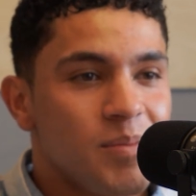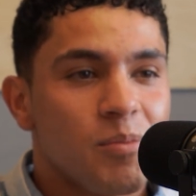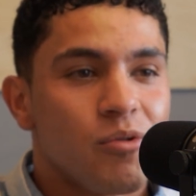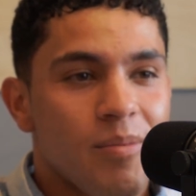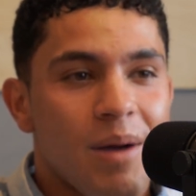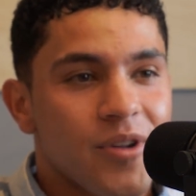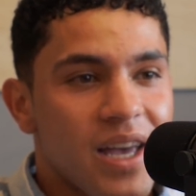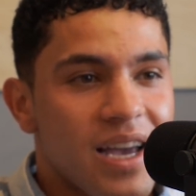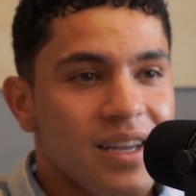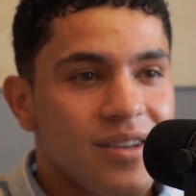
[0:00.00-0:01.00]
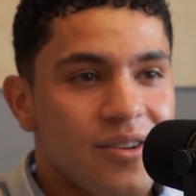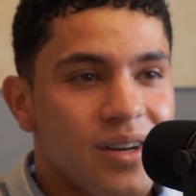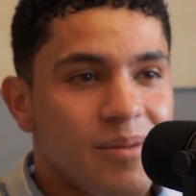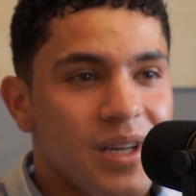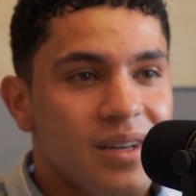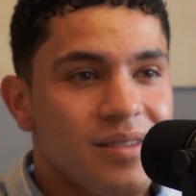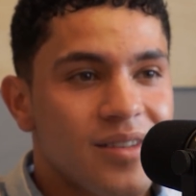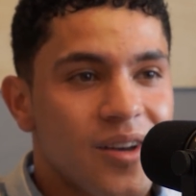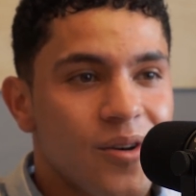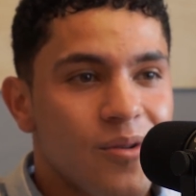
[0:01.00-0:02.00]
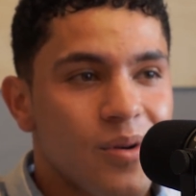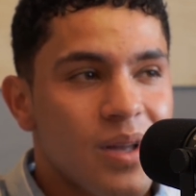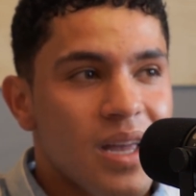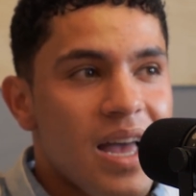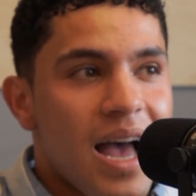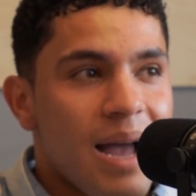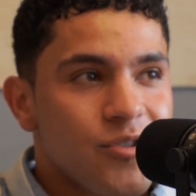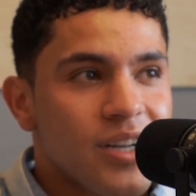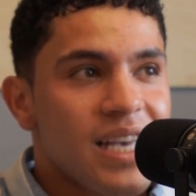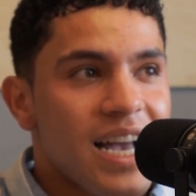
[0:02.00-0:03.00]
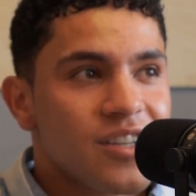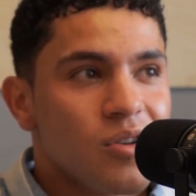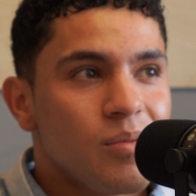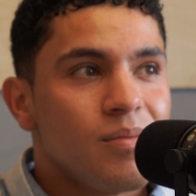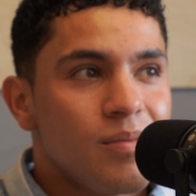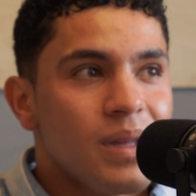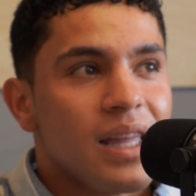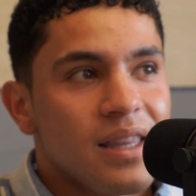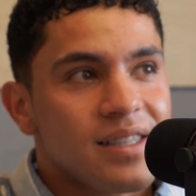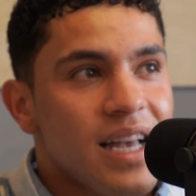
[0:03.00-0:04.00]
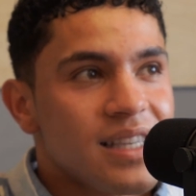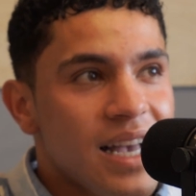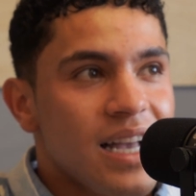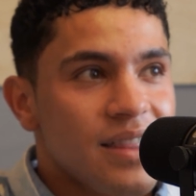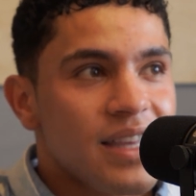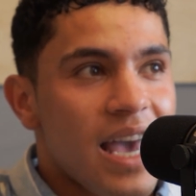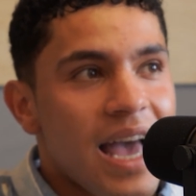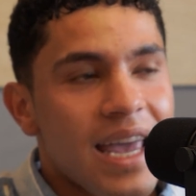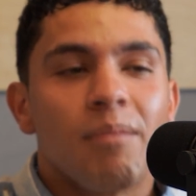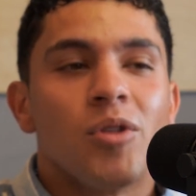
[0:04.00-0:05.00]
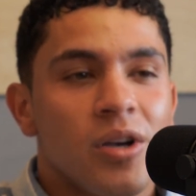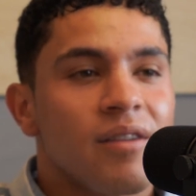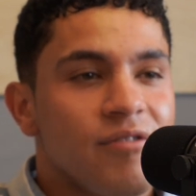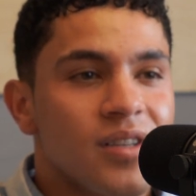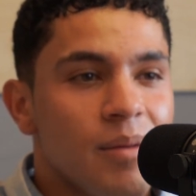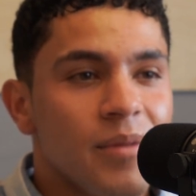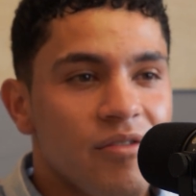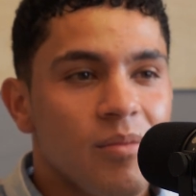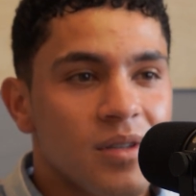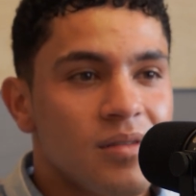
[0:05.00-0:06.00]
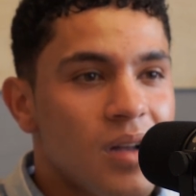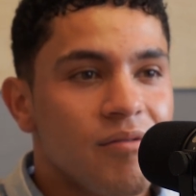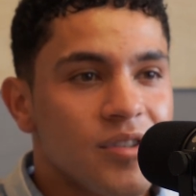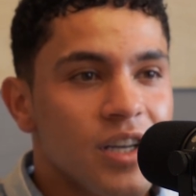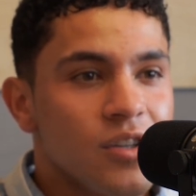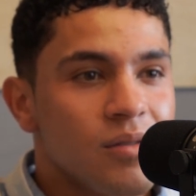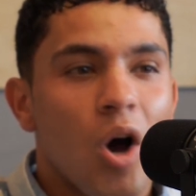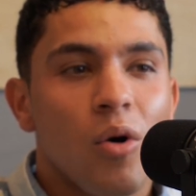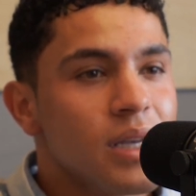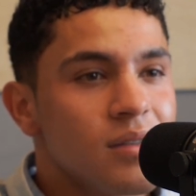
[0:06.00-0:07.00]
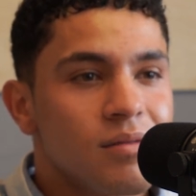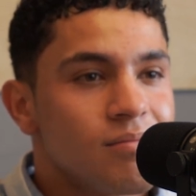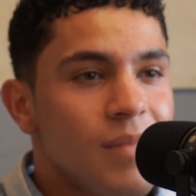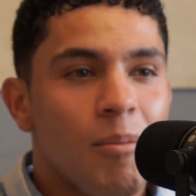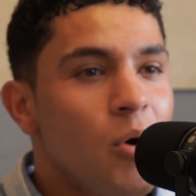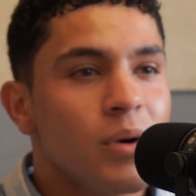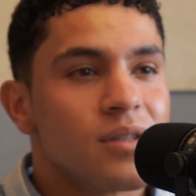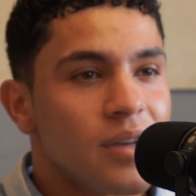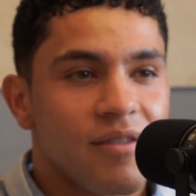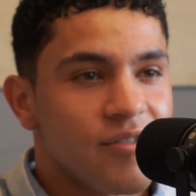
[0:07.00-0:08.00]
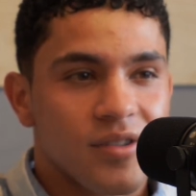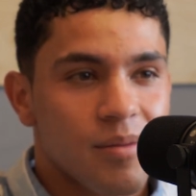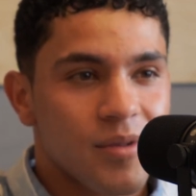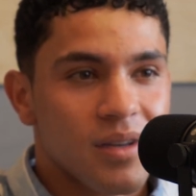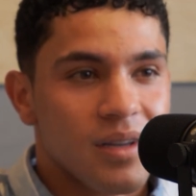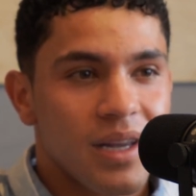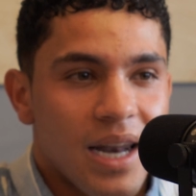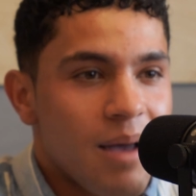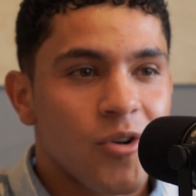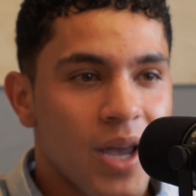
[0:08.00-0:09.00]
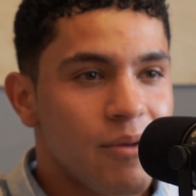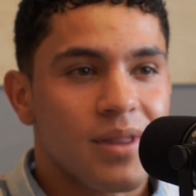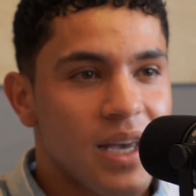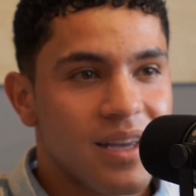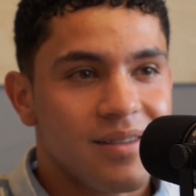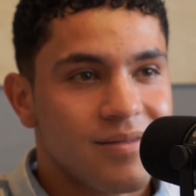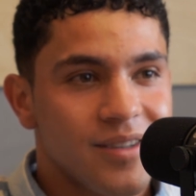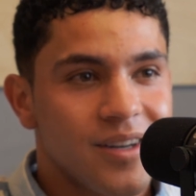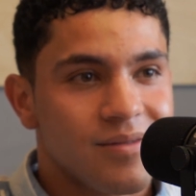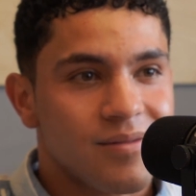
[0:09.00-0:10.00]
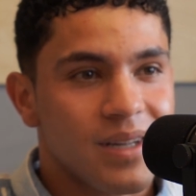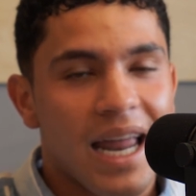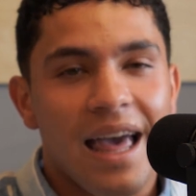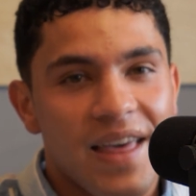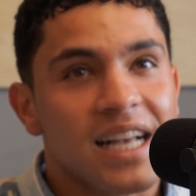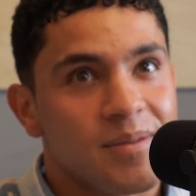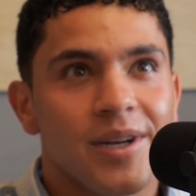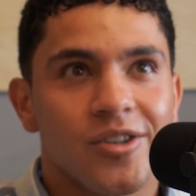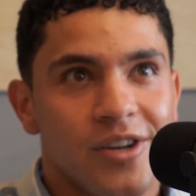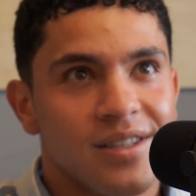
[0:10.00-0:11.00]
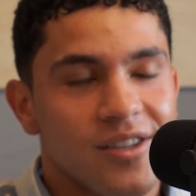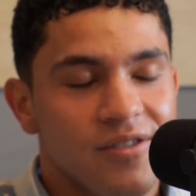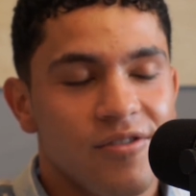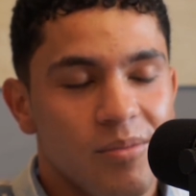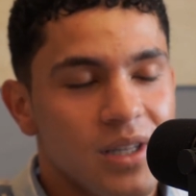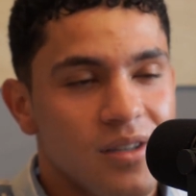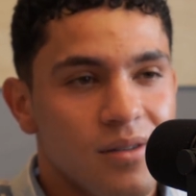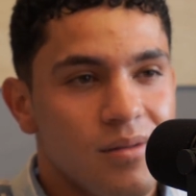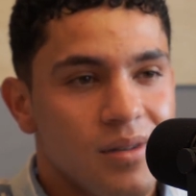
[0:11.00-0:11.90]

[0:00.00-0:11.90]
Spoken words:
People remember that. You know what I mean? So I'm transactional in the sense I am looking for something from this conversation. Always. Yeah. I'm always looking for something, and I'm okay with that, you know? And that's been a transition for me too.